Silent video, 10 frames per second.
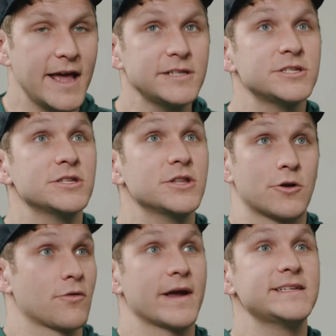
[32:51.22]
It's the
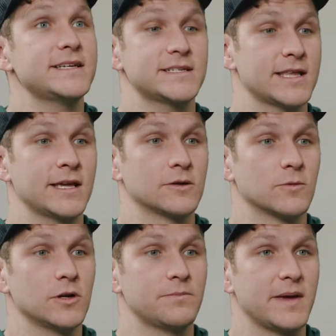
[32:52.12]
craziest thing in the
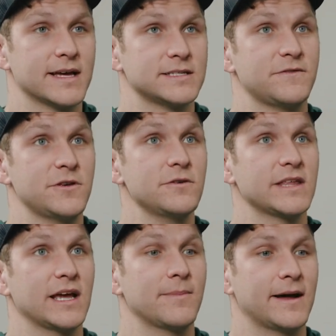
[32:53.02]
world because if you
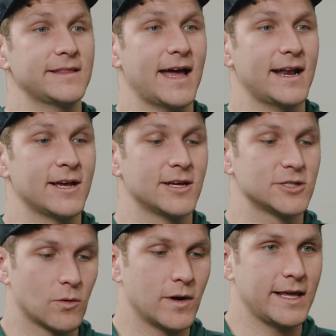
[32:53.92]
think about that,
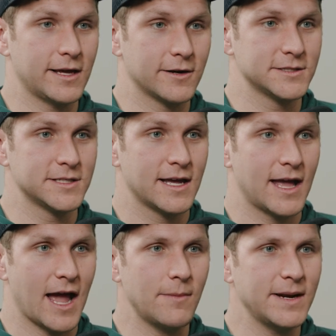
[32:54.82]
20 years,
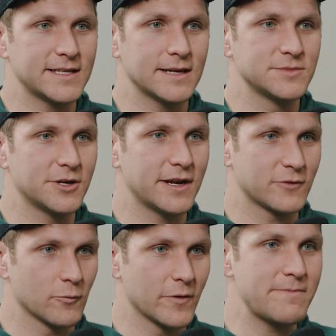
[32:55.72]
how many times are you going to have
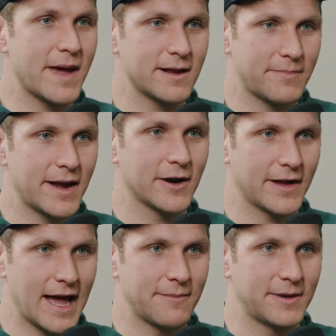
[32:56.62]
to repaint a pair of
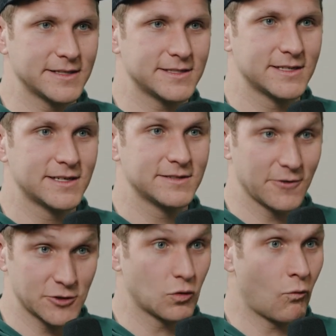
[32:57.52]
cabinets
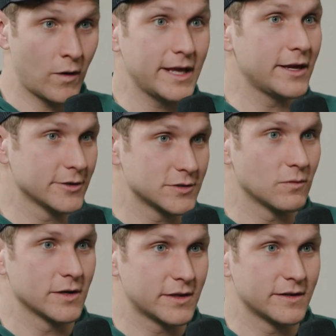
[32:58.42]
for 20 years
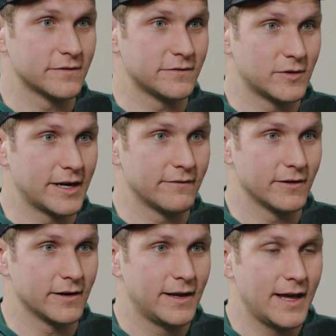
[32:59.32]
worth of whatever?